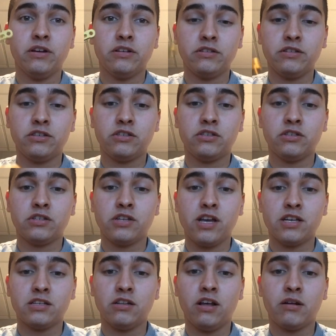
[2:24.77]
So this just
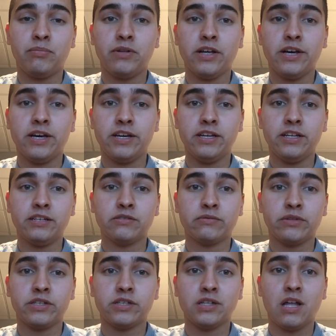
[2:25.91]
has a lot of play and is
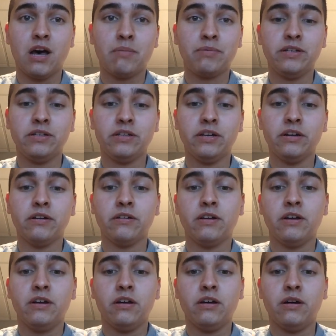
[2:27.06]
really sloppy in there.
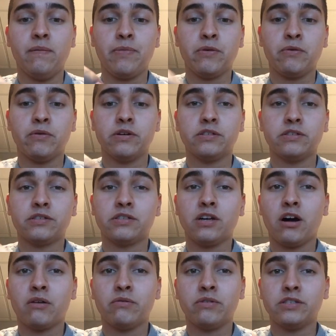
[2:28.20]
Whereas the
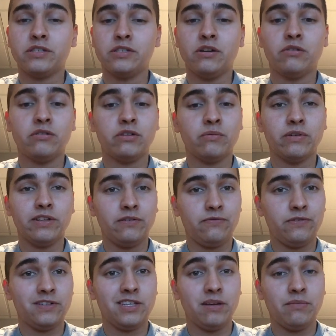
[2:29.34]
stock one is the only one that
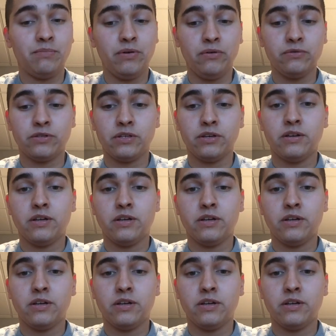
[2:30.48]
fits that post.